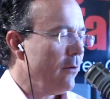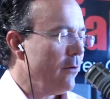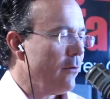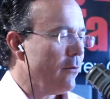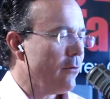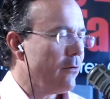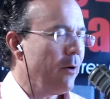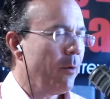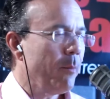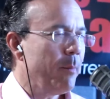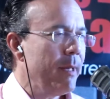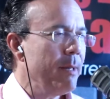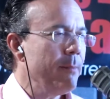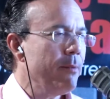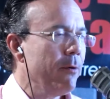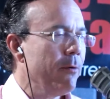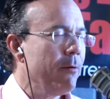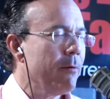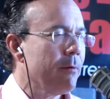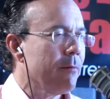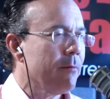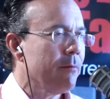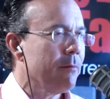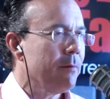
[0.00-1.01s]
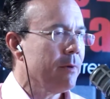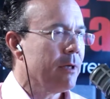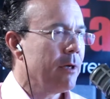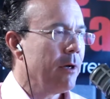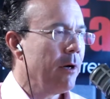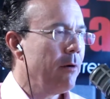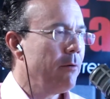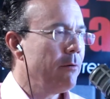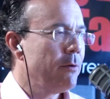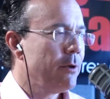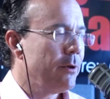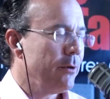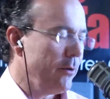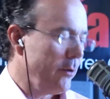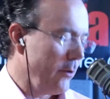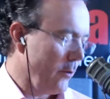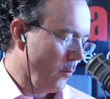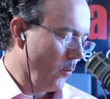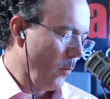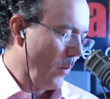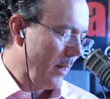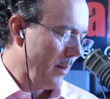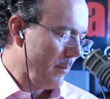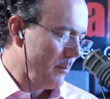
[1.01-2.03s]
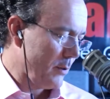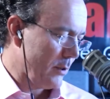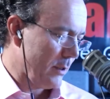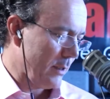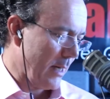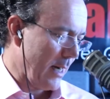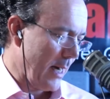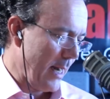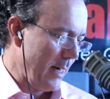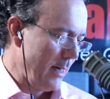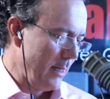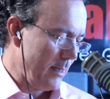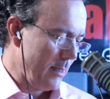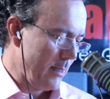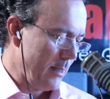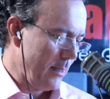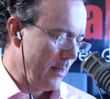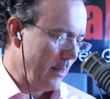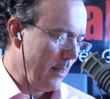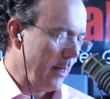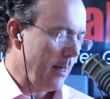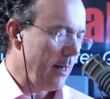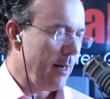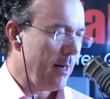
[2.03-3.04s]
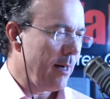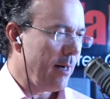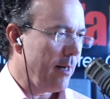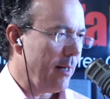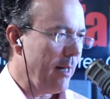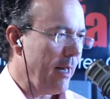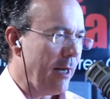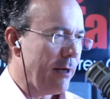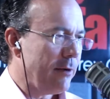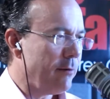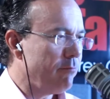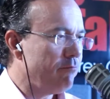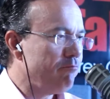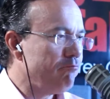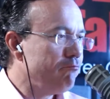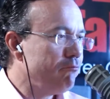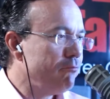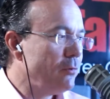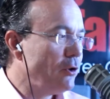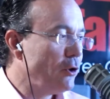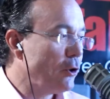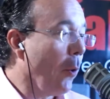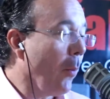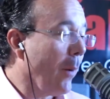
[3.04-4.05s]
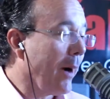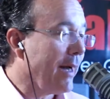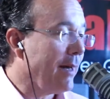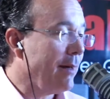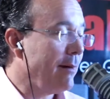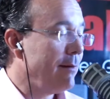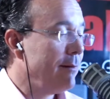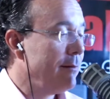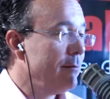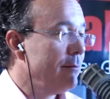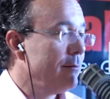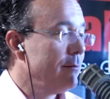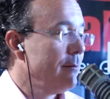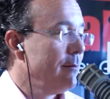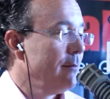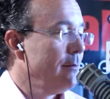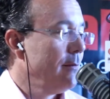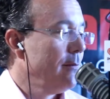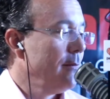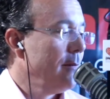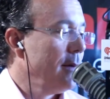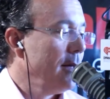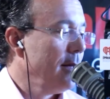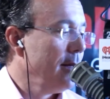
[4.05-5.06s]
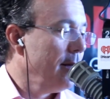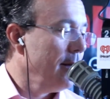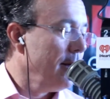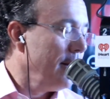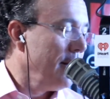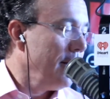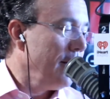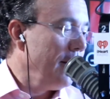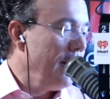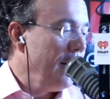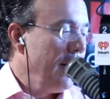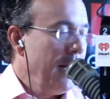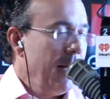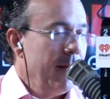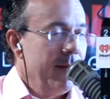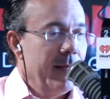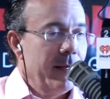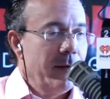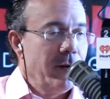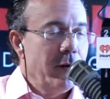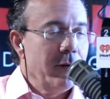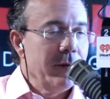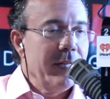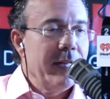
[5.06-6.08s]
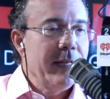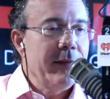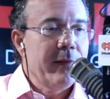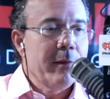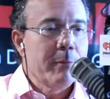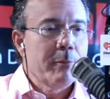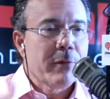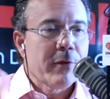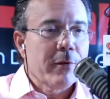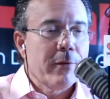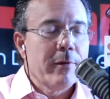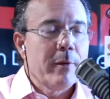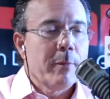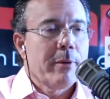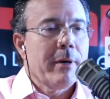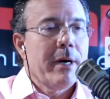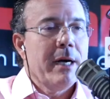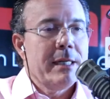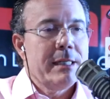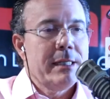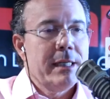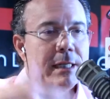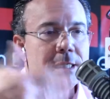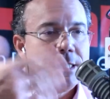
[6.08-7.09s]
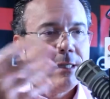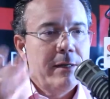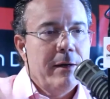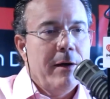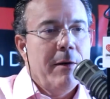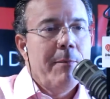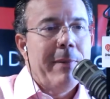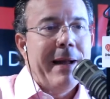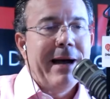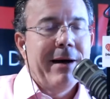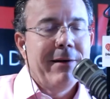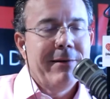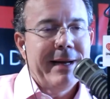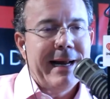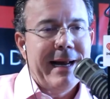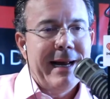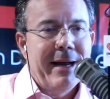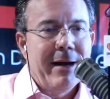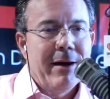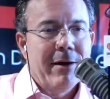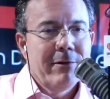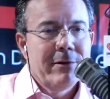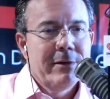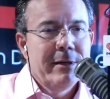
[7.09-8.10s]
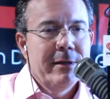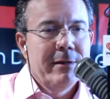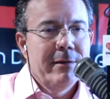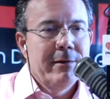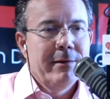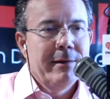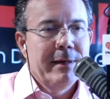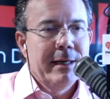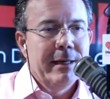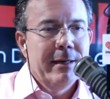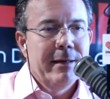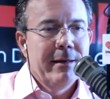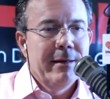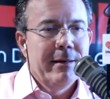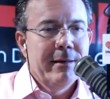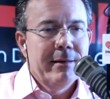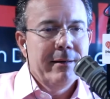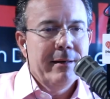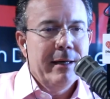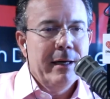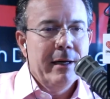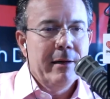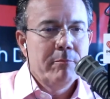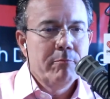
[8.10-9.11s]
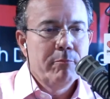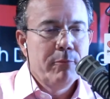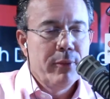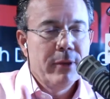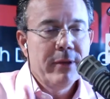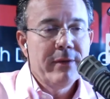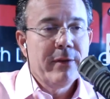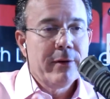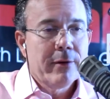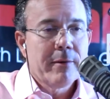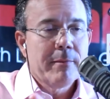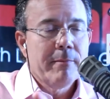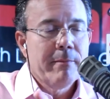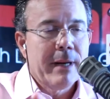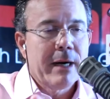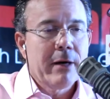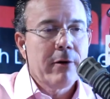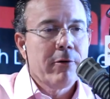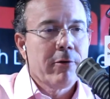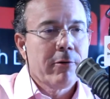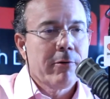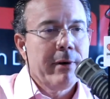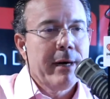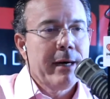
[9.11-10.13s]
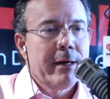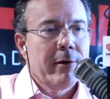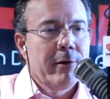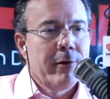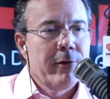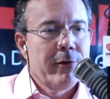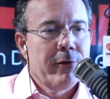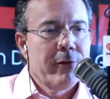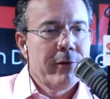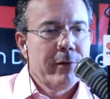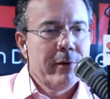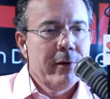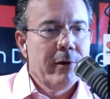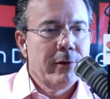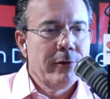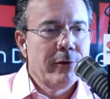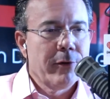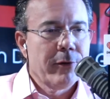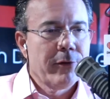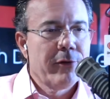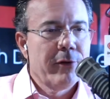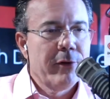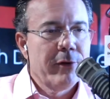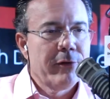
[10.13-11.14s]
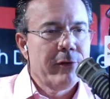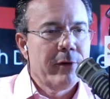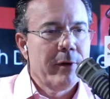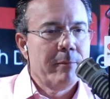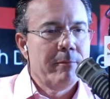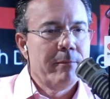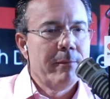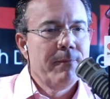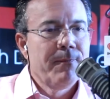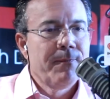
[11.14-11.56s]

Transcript: So people go to your website and join, and then you lead them through the process about how to put their medical records on your system.